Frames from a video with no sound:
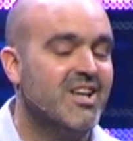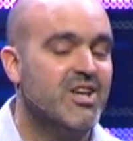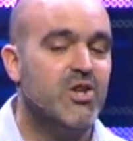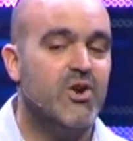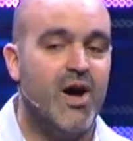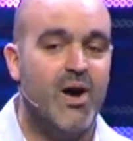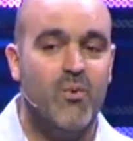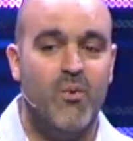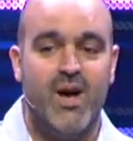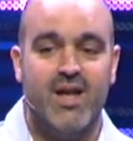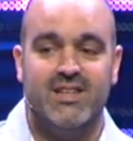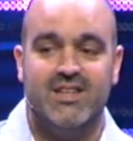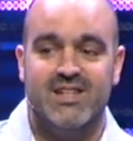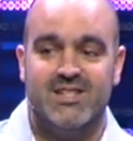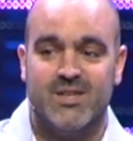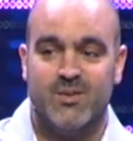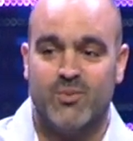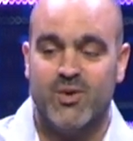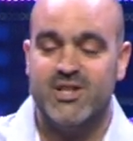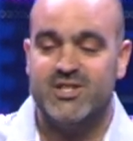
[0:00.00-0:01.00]
I went and did
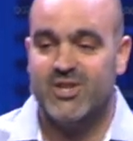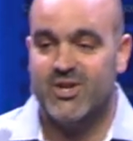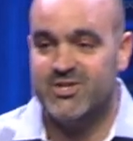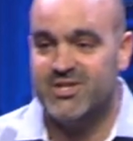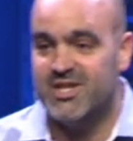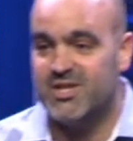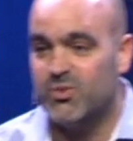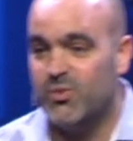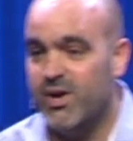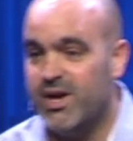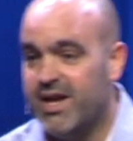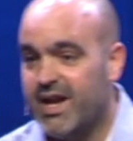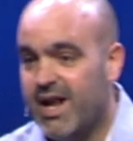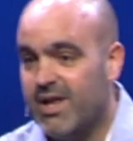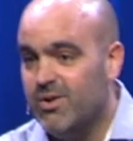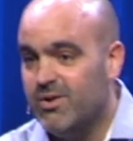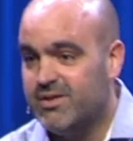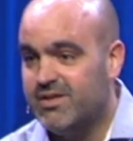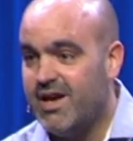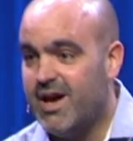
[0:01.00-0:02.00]
some research this week and I
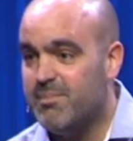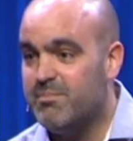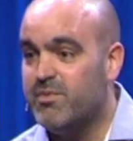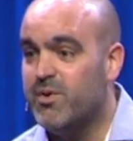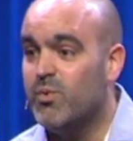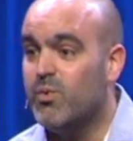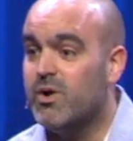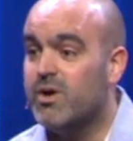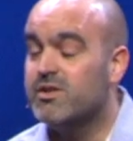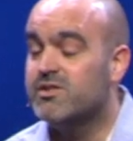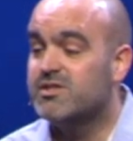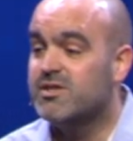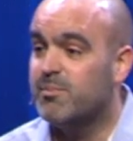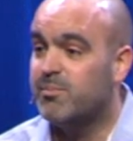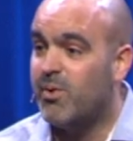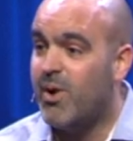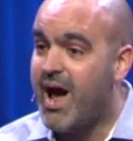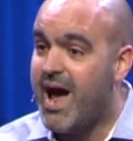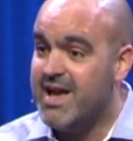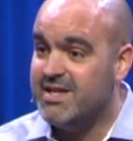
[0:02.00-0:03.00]
looked up the word
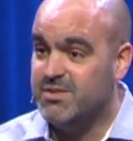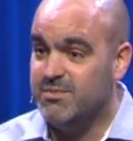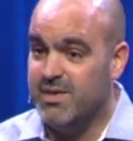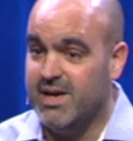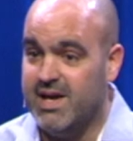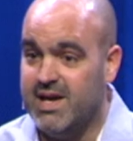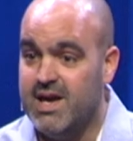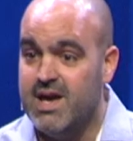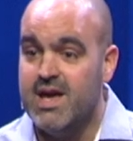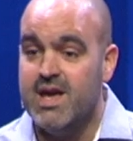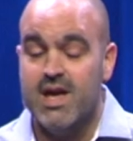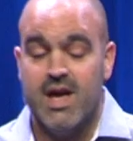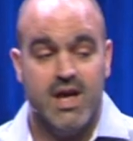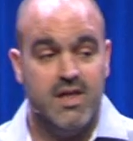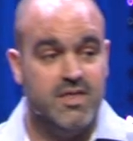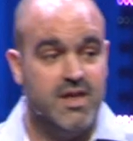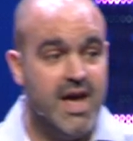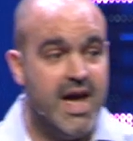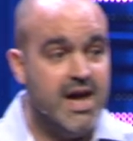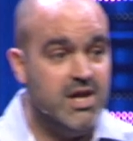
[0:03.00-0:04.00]
surprise me
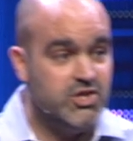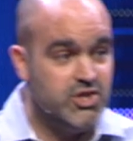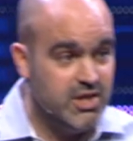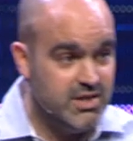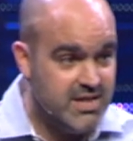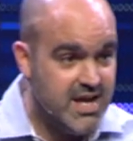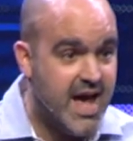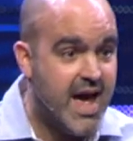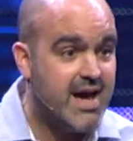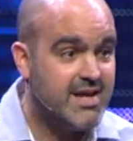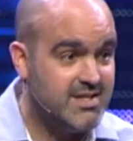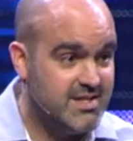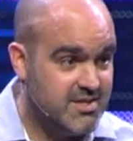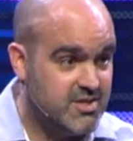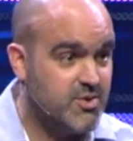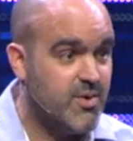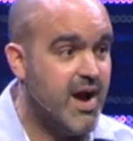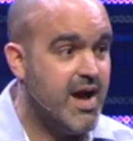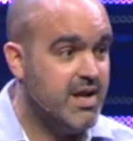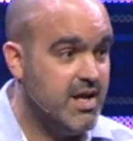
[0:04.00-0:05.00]
in the ancient
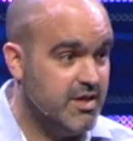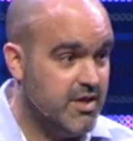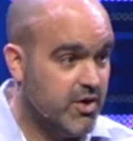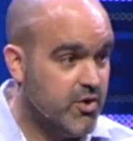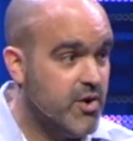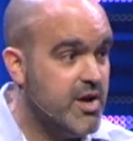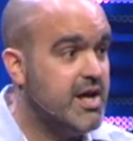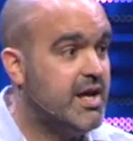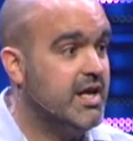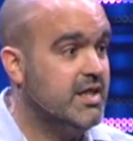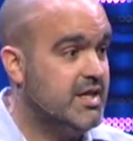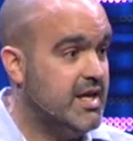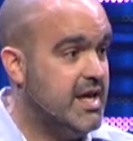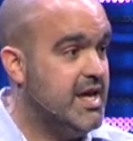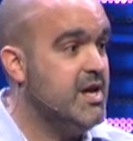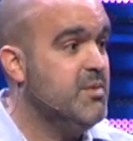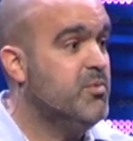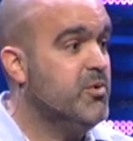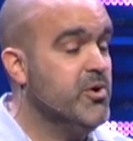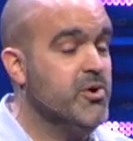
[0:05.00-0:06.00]
texts, right? In the Greek and the
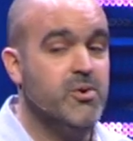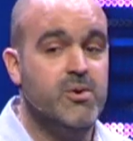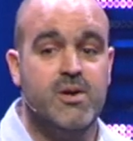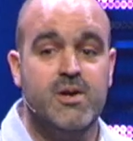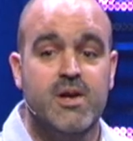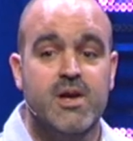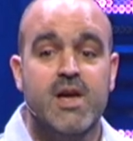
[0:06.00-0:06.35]
Hebrew.